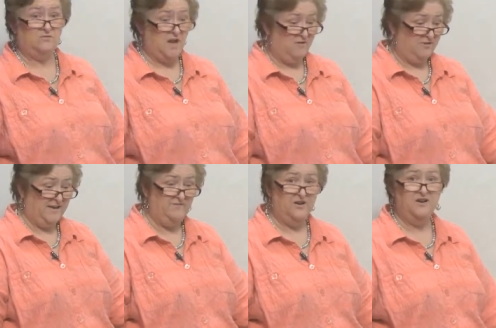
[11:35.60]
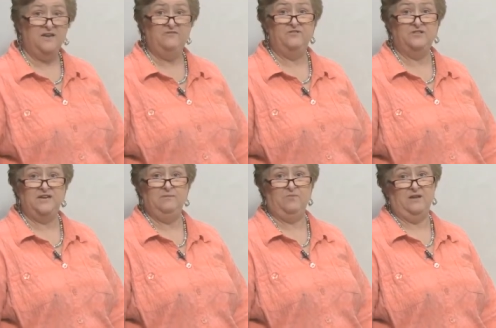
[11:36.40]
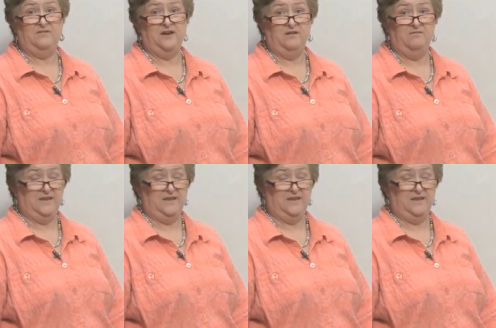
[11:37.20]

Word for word: off, leaving an uneven team right there.